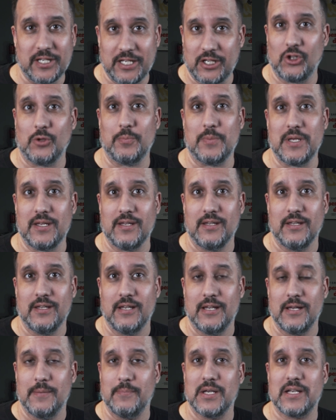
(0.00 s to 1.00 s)
kill me,
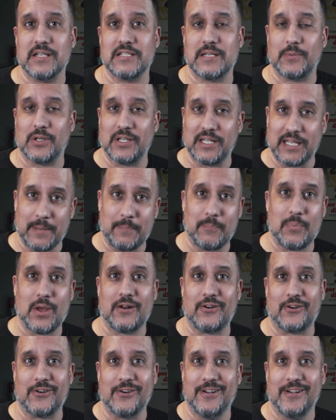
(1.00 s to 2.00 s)
because I'm going to get
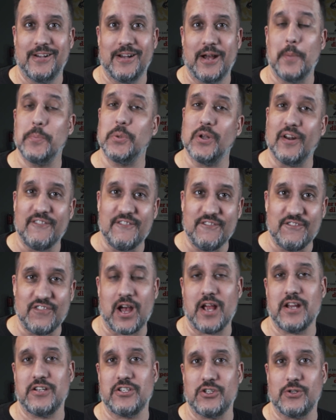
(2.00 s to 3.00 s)
better, I'm going to
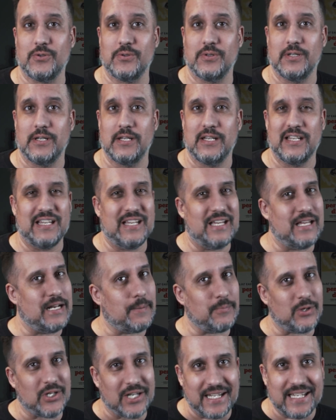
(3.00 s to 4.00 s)
find you, and
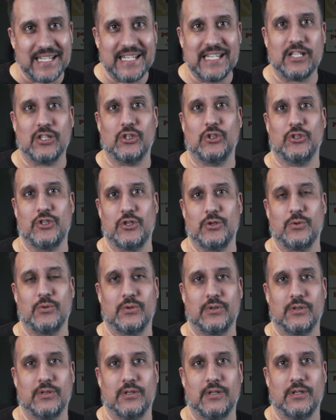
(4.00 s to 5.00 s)
I'm going to kill
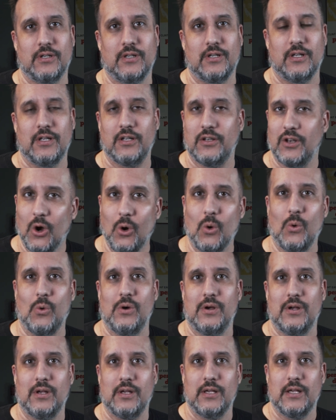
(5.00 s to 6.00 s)
you. No,
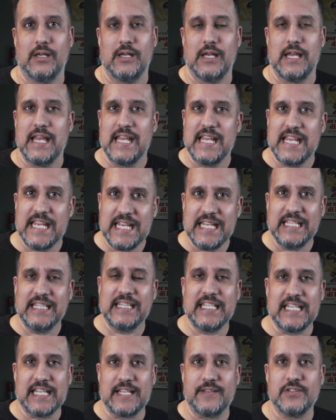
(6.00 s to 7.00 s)
he
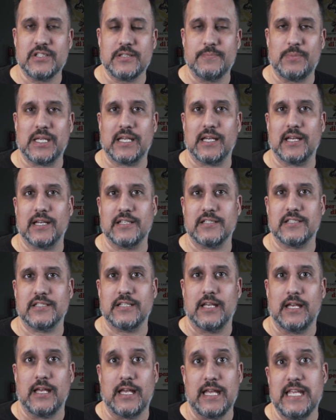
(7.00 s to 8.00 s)
leaves because
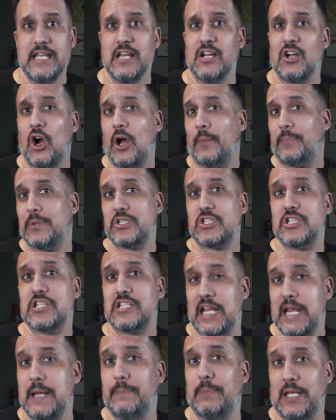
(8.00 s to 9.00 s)
he accomplished his
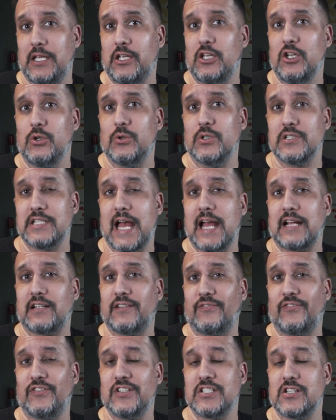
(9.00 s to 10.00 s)
APQ, his
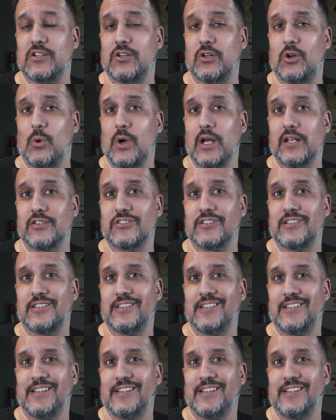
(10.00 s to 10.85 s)
active physical quest,